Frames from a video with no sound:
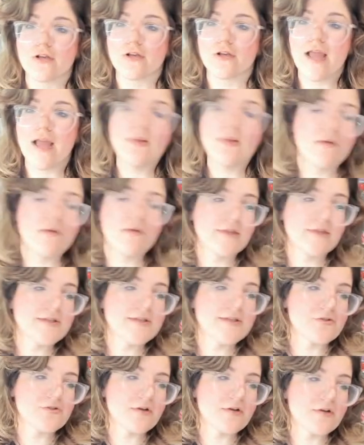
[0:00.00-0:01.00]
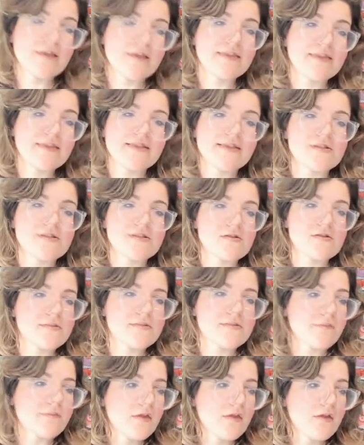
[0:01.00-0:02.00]
I love that he's a nerd. I think that's
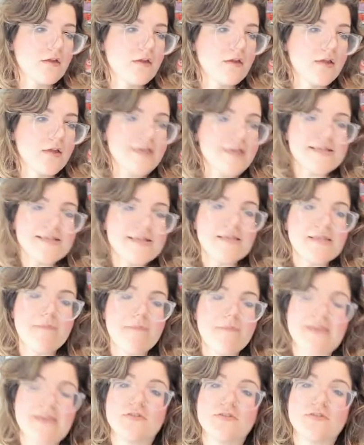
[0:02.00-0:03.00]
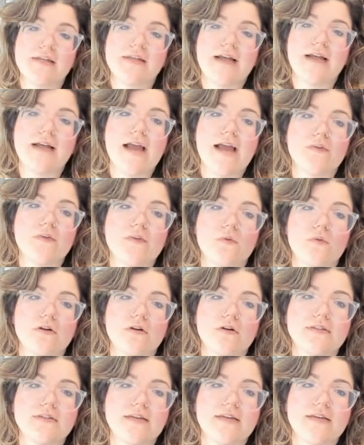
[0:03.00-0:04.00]
awesome. He's like the best looking guy in the
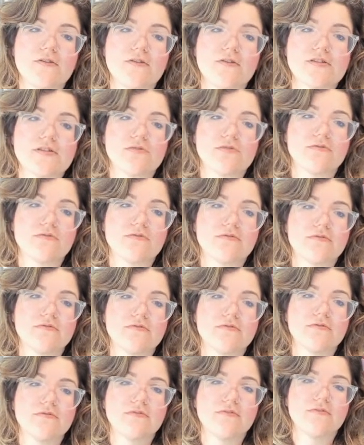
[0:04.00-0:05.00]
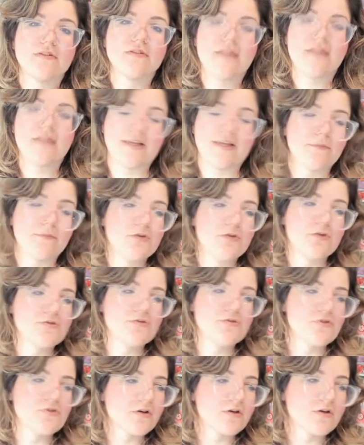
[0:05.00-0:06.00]
world, and also like I'm a
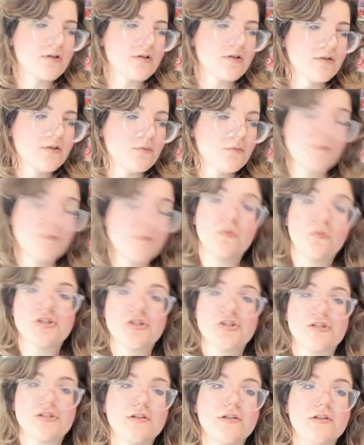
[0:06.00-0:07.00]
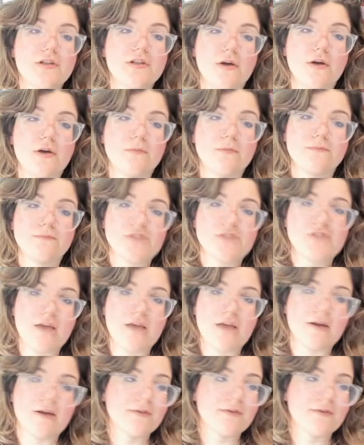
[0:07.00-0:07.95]
huge nerd. Which, you know, shout out.